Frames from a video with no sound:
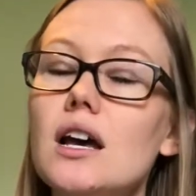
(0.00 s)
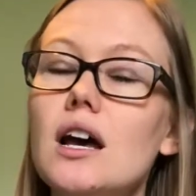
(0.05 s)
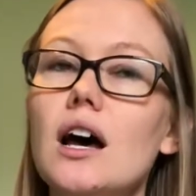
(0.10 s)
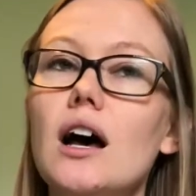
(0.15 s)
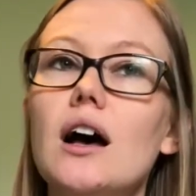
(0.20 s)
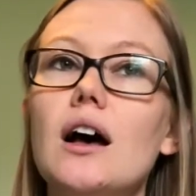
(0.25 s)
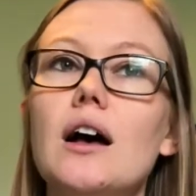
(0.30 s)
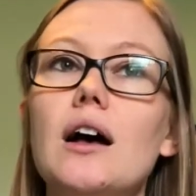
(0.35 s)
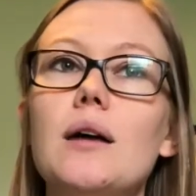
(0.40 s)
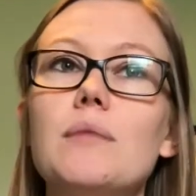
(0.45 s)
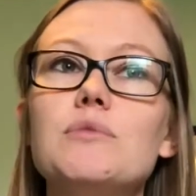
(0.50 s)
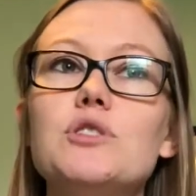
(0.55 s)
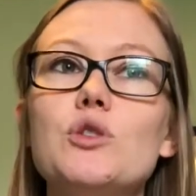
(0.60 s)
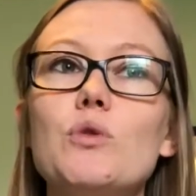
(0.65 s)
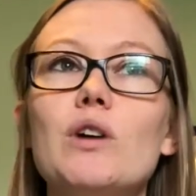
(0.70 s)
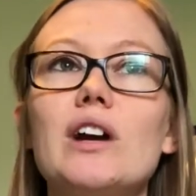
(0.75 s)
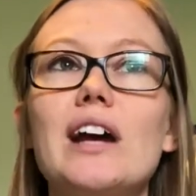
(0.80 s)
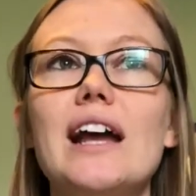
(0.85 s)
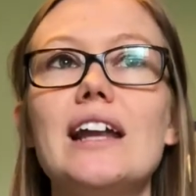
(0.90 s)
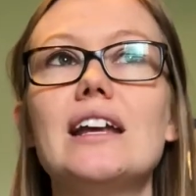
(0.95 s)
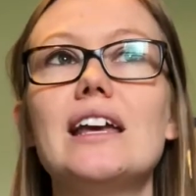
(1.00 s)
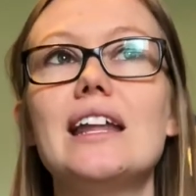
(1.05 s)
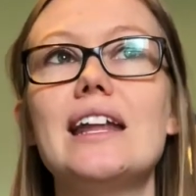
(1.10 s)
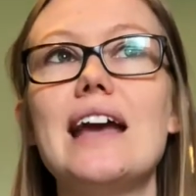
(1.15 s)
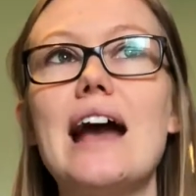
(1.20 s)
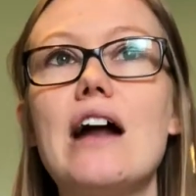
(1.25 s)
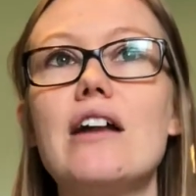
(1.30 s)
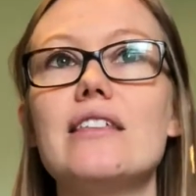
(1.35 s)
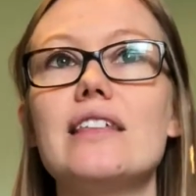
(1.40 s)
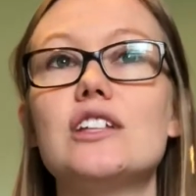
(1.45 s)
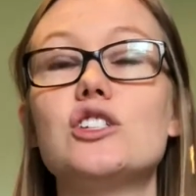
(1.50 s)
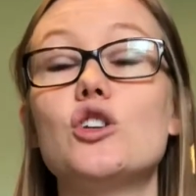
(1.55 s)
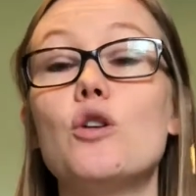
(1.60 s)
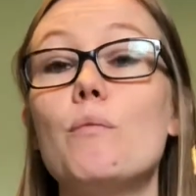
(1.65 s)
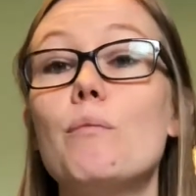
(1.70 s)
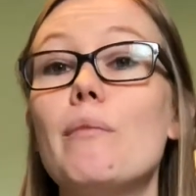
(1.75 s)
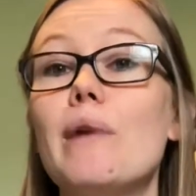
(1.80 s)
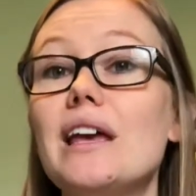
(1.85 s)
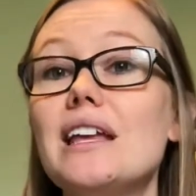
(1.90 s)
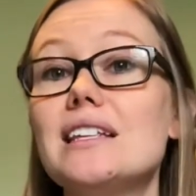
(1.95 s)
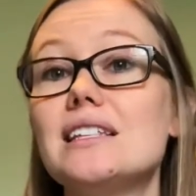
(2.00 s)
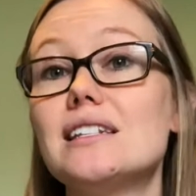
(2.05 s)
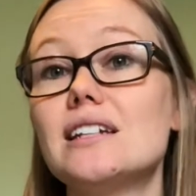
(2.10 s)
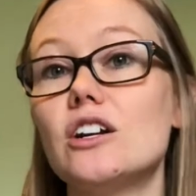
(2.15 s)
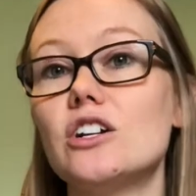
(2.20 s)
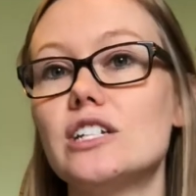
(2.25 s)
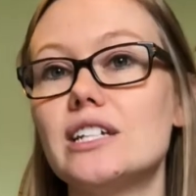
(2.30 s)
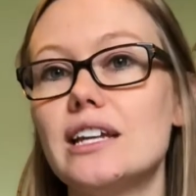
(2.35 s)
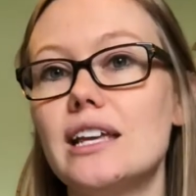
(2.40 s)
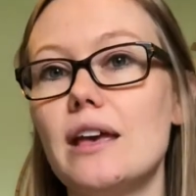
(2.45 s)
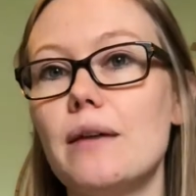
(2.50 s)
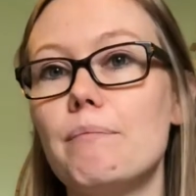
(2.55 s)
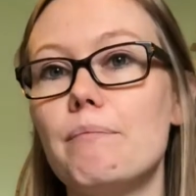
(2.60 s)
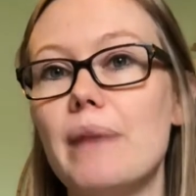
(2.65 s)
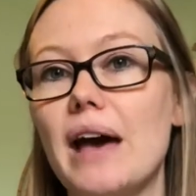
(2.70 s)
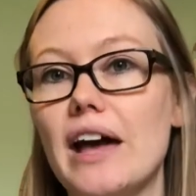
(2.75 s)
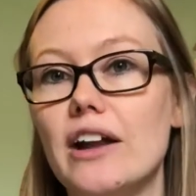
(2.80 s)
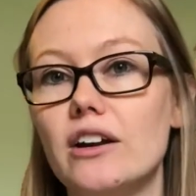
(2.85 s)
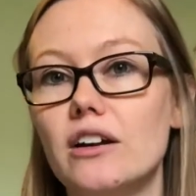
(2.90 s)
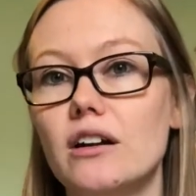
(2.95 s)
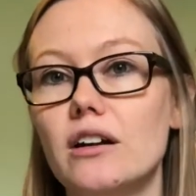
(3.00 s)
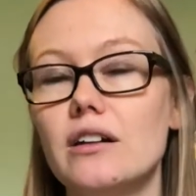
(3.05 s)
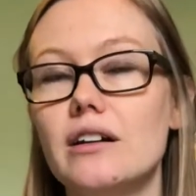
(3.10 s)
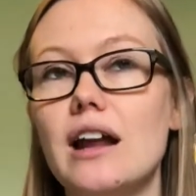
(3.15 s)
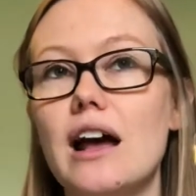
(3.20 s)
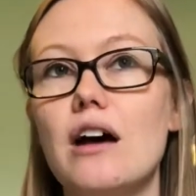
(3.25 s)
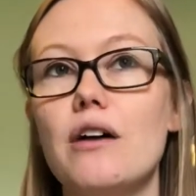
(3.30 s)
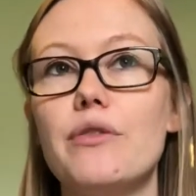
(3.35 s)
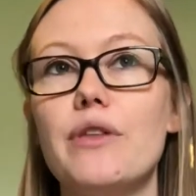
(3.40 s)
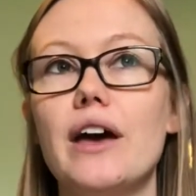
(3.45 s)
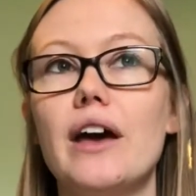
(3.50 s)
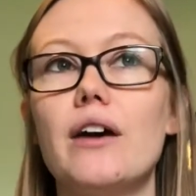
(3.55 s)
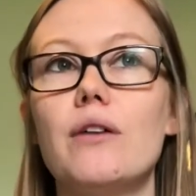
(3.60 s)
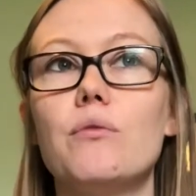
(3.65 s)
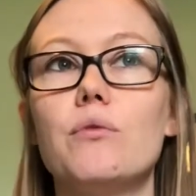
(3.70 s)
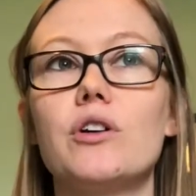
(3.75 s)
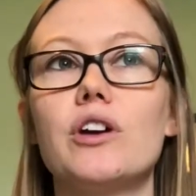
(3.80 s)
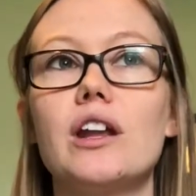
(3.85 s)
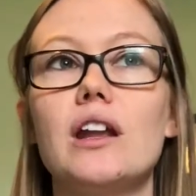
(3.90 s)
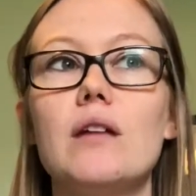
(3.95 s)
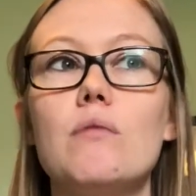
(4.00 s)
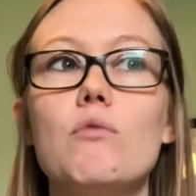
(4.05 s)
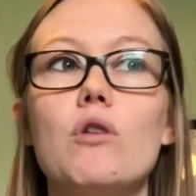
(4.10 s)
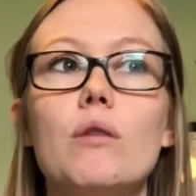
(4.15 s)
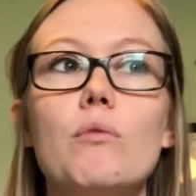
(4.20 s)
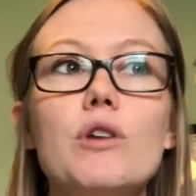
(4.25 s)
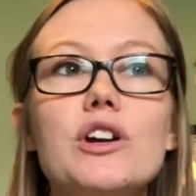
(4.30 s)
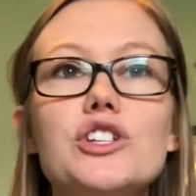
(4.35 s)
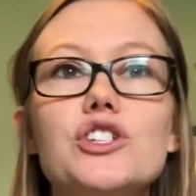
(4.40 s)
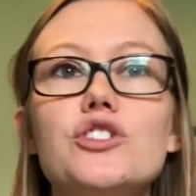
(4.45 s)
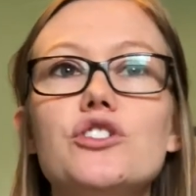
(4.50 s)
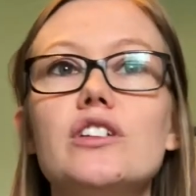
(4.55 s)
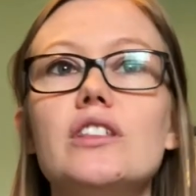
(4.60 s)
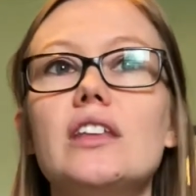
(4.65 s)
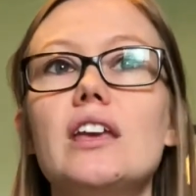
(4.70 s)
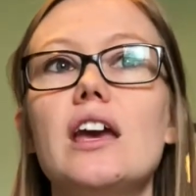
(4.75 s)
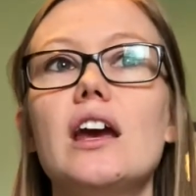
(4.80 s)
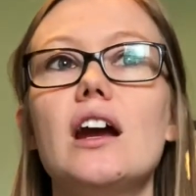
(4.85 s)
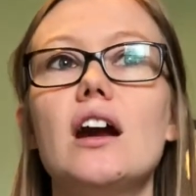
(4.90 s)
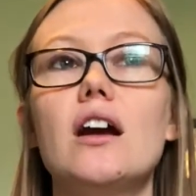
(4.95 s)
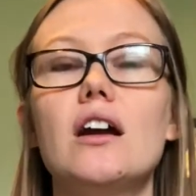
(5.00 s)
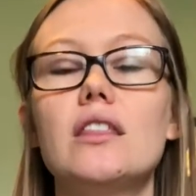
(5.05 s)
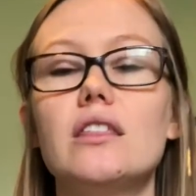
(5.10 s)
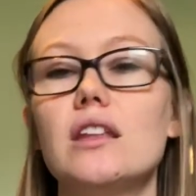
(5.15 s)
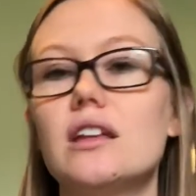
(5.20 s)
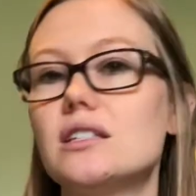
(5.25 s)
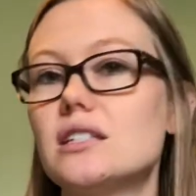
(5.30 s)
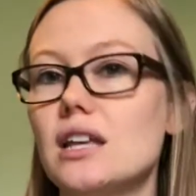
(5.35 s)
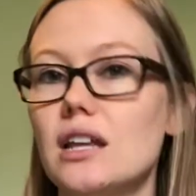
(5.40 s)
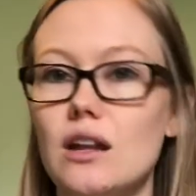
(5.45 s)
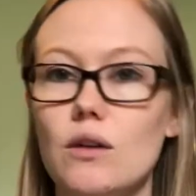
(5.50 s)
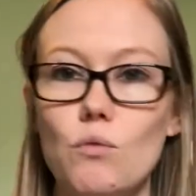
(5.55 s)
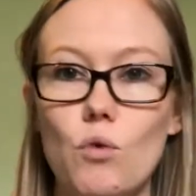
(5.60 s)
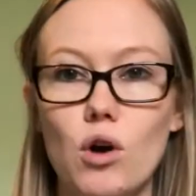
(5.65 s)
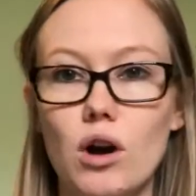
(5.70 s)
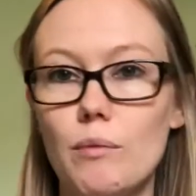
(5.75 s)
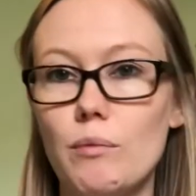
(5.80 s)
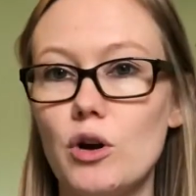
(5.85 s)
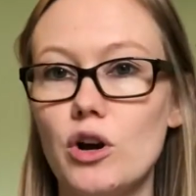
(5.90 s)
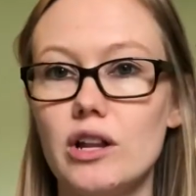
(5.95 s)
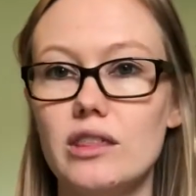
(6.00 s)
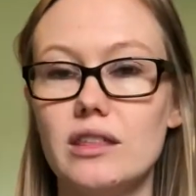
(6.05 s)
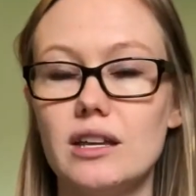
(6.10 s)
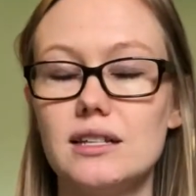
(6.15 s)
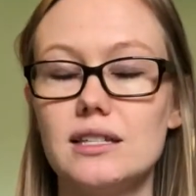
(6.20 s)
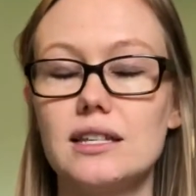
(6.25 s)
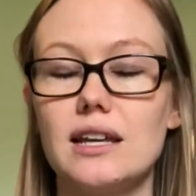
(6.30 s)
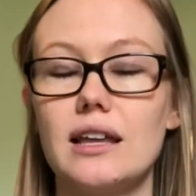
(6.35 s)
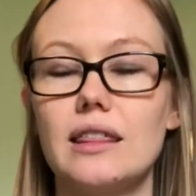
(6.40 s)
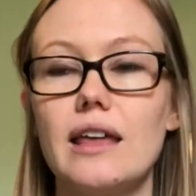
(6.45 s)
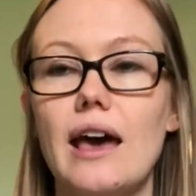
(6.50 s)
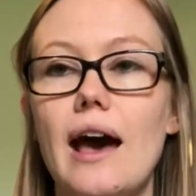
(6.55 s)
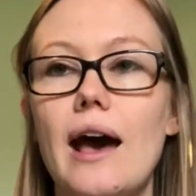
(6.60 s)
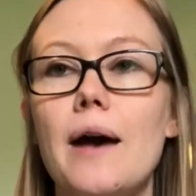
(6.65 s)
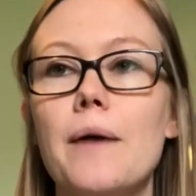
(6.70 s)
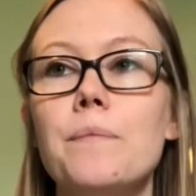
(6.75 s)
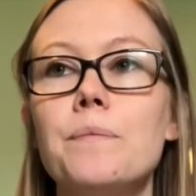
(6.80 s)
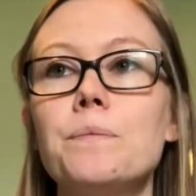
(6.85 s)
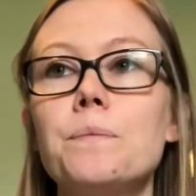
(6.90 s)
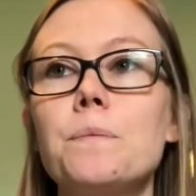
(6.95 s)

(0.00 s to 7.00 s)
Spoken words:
So we're kind of getting out of that. So it might start to get better now that we're getting more moisture in the air and it's getting warmer and things like that.